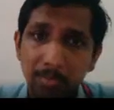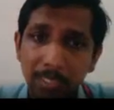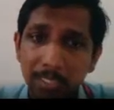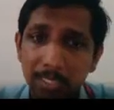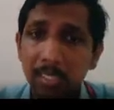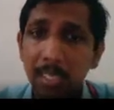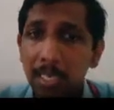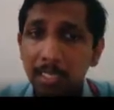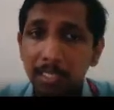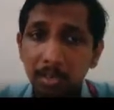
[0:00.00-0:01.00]
by
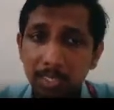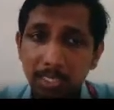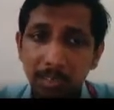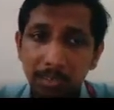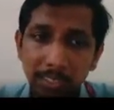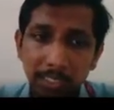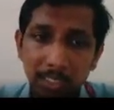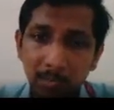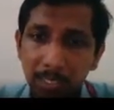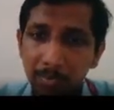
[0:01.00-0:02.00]
this torsion in
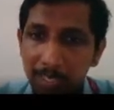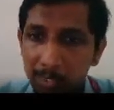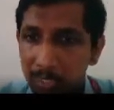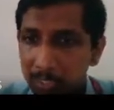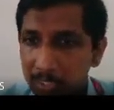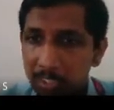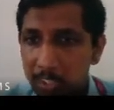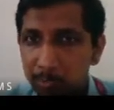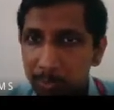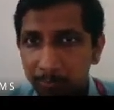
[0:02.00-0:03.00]
this beam as well as in
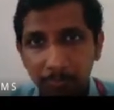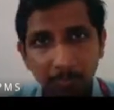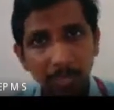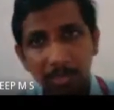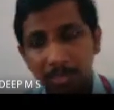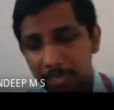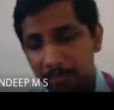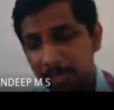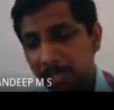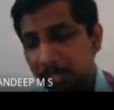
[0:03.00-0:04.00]
this beam.
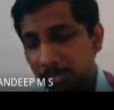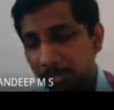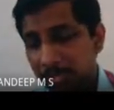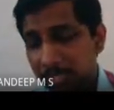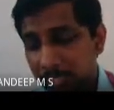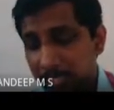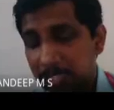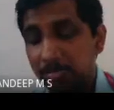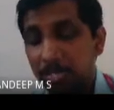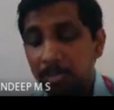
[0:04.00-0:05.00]
Okay, so in such
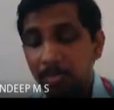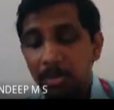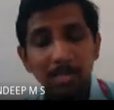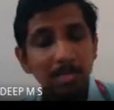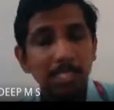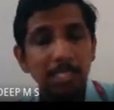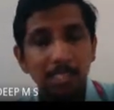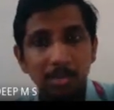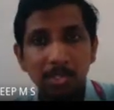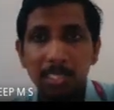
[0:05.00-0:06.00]
cases, we have to actually
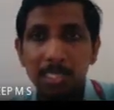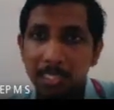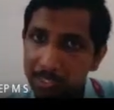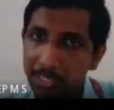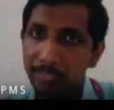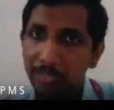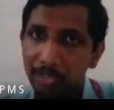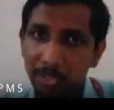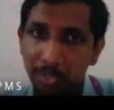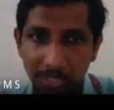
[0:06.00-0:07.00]
include the design
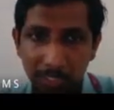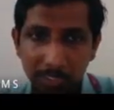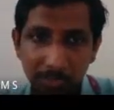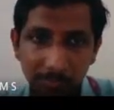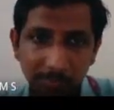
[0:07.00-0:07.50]
for torsions.